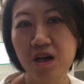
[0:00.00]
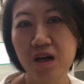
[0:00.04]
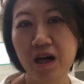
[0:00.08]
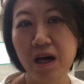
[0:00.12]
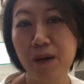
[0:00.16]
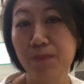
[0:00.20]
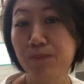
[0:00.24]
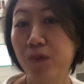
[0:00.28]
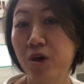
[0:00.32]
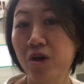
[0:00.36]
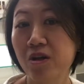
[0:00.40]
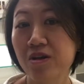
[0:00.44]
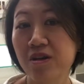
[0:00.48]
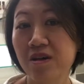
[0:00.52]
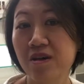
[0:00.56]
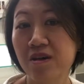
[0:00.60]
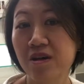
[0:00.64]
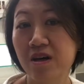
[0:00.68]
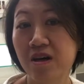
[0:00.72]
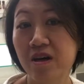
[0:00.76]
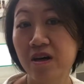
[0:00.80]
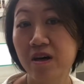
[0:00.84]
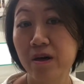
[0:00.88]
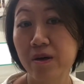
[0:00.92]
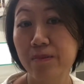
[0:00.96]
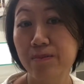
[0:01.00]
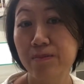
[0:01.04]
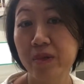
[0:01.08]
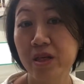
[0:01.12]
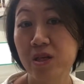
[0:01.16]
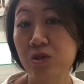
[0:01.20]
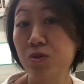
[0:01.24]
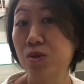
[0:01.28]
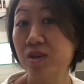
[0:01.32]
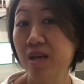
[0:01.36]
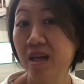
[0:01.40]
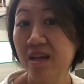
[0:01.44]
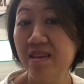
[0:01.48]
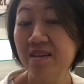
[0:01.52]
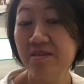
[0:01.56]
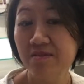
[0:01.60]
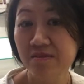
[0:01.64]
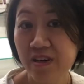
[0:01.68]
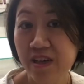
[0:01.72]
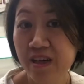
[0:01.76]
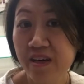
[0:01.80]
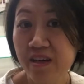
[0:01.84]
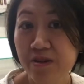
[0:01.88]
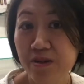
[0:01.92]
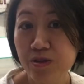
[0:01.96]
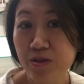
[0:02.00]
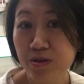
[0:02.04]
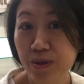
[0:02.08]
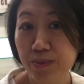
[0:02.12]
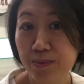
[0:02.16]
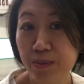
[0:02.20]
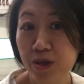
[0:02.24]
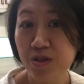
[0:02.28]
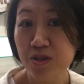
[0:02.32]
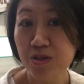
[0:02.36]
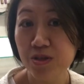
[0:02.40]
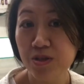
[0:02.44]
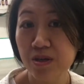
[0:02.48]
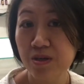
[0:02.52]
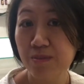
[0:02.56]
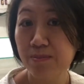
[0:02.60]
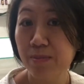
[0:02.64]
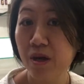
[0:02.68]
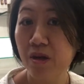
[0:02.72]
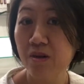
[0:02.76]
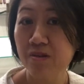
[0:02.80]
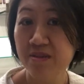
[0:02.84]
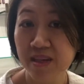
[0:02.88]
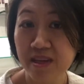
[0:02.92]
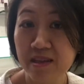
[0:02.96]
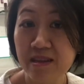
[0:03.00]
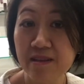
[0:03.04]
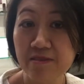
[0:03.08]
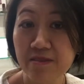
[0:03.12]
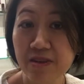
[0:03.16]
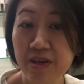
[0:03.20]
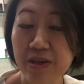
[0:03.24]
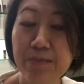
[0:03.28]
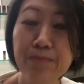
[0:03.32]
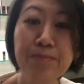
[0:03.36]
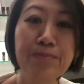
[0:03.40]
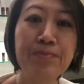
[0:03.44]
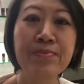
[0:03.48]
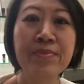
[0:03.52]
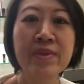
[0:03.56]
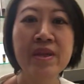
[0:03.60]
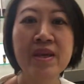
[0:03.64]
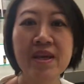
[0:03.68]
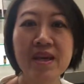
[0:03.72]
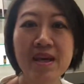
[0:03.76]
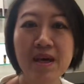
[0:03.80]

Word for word: I'm not um, into Young Living, yeah. so I'm not sure about Young Living. Yeah.